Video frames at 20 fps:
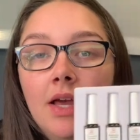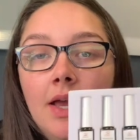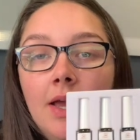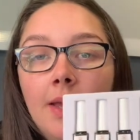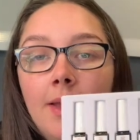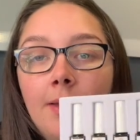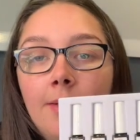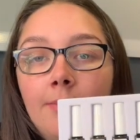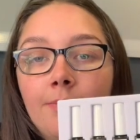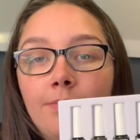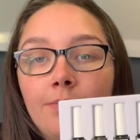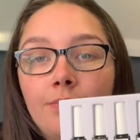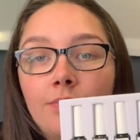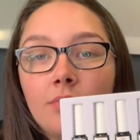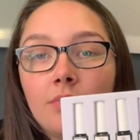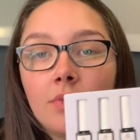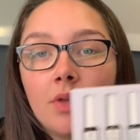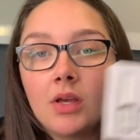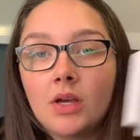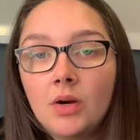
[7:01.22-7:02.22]

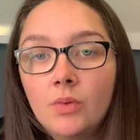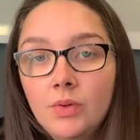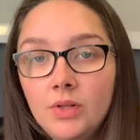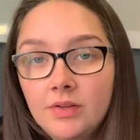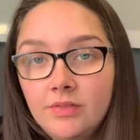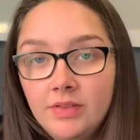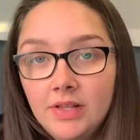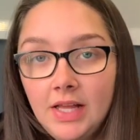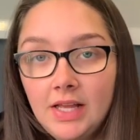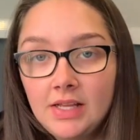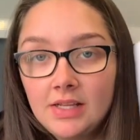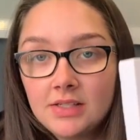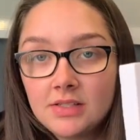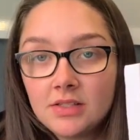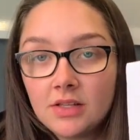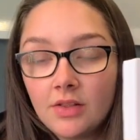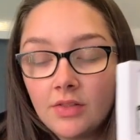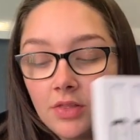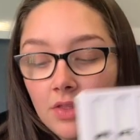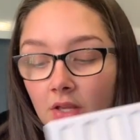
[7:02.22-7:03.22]
have linked
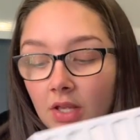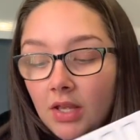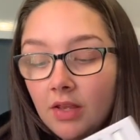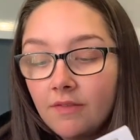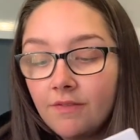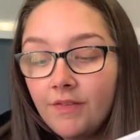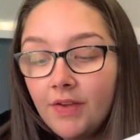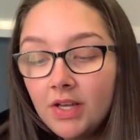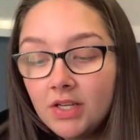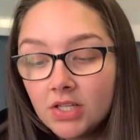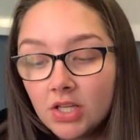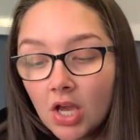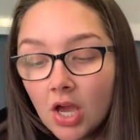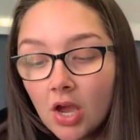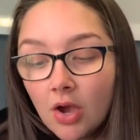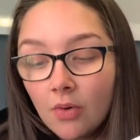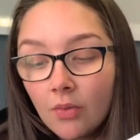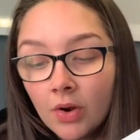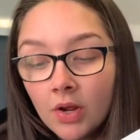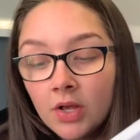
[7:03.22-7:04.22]
the
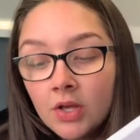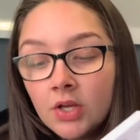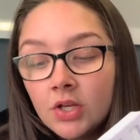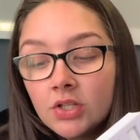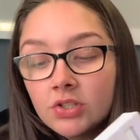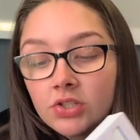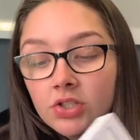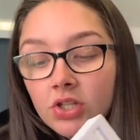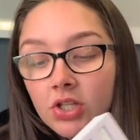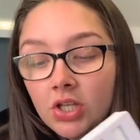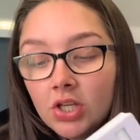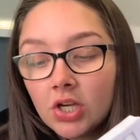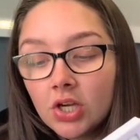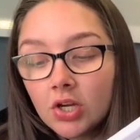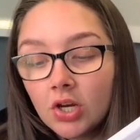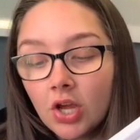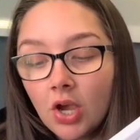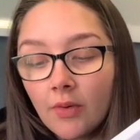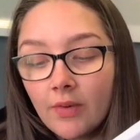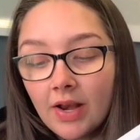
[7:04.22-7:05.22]
video so that you
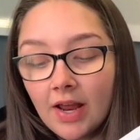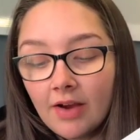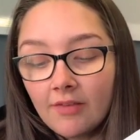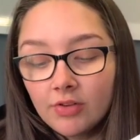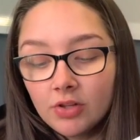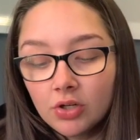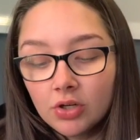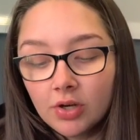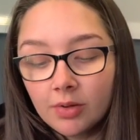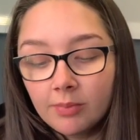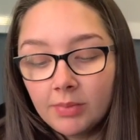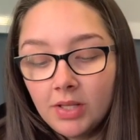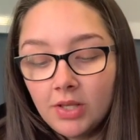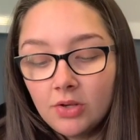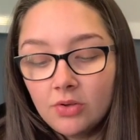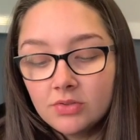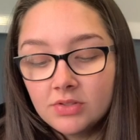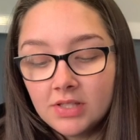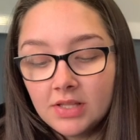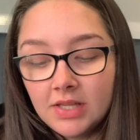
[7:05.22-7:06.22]
can go and have a look at me
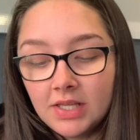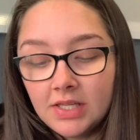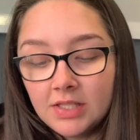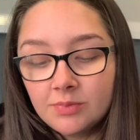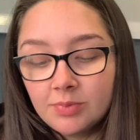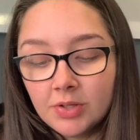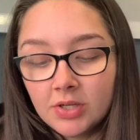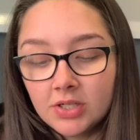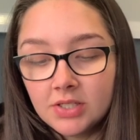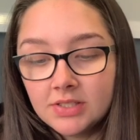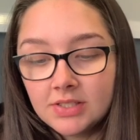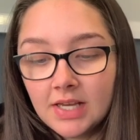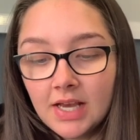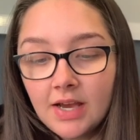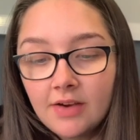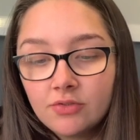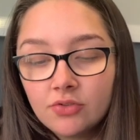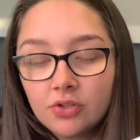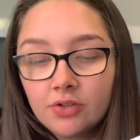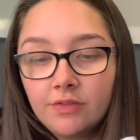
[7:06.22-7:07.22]
using these because I
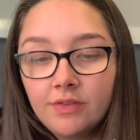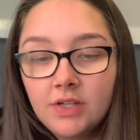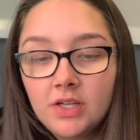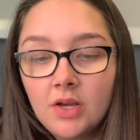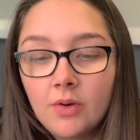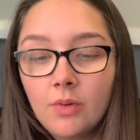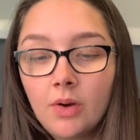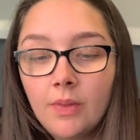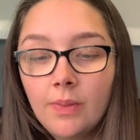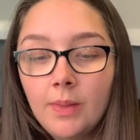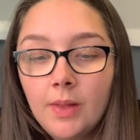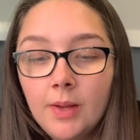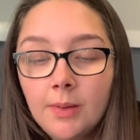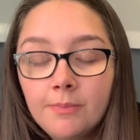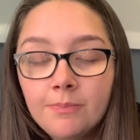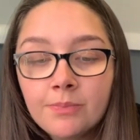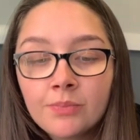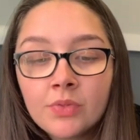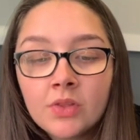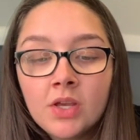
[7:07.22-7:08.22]
have done a video on
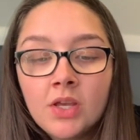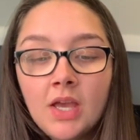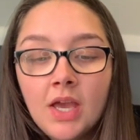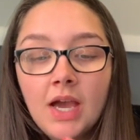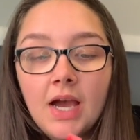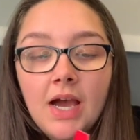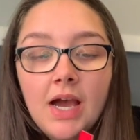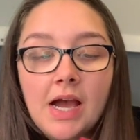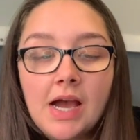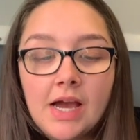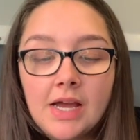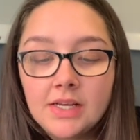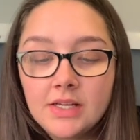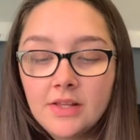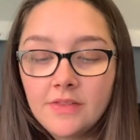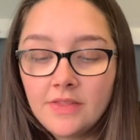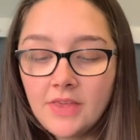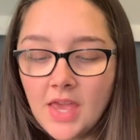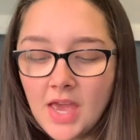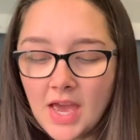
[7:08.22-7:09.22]
them. And
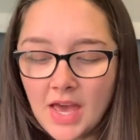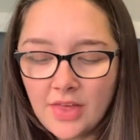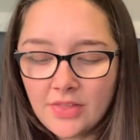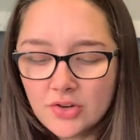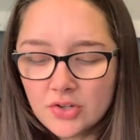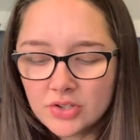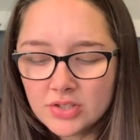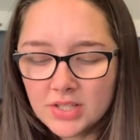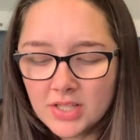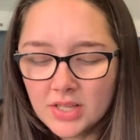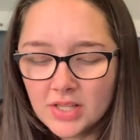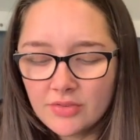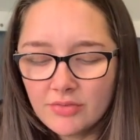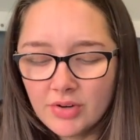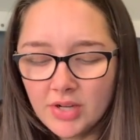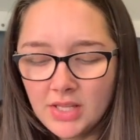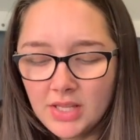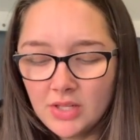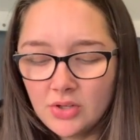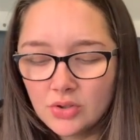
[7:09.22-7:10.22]
yeah, I just think they're
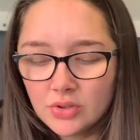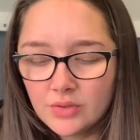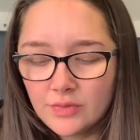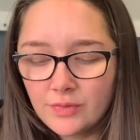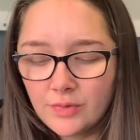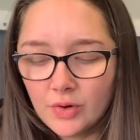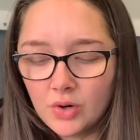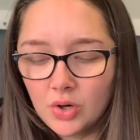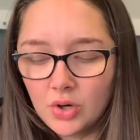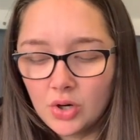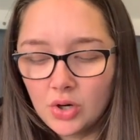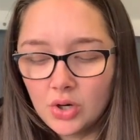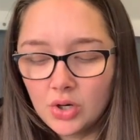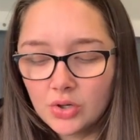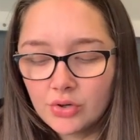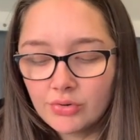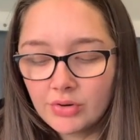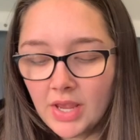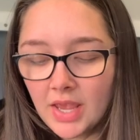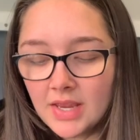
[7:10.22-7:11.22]
really good for
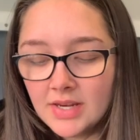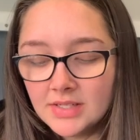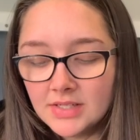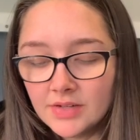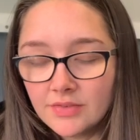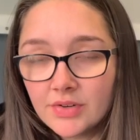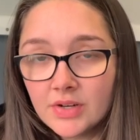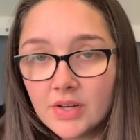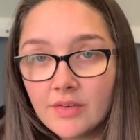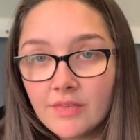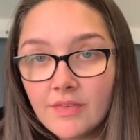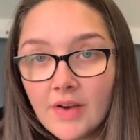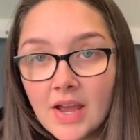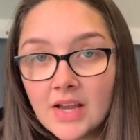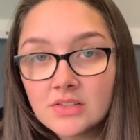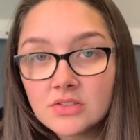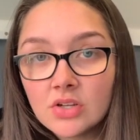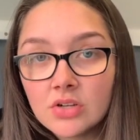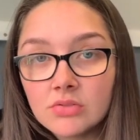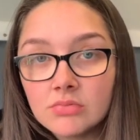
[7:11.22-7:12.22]
creating different
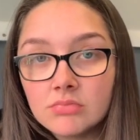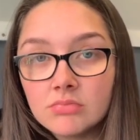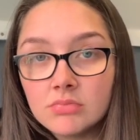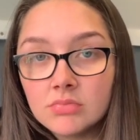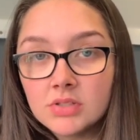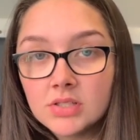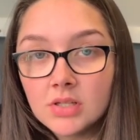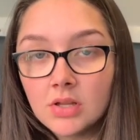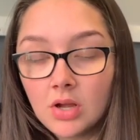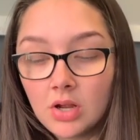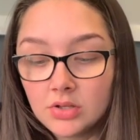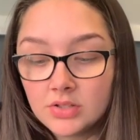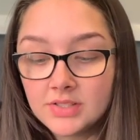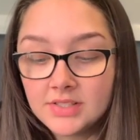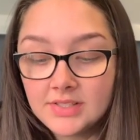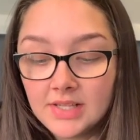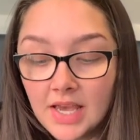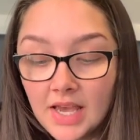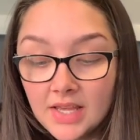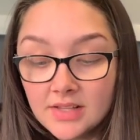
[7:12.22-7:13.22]
effects on
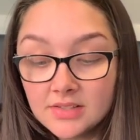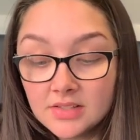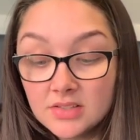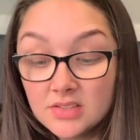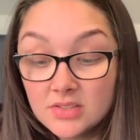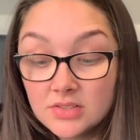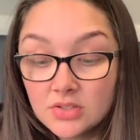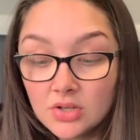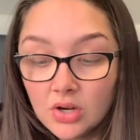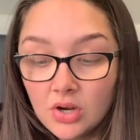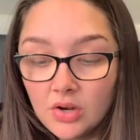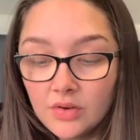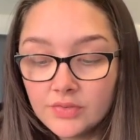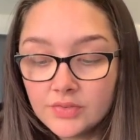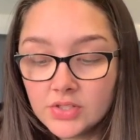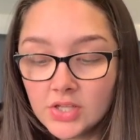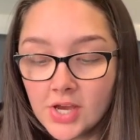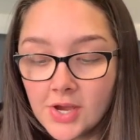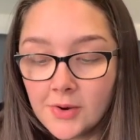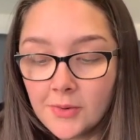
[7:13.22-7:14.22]
sets and stuff.
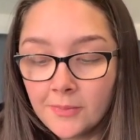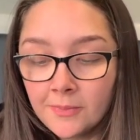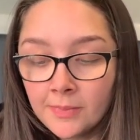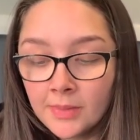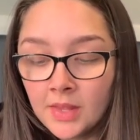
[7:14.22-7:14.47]
So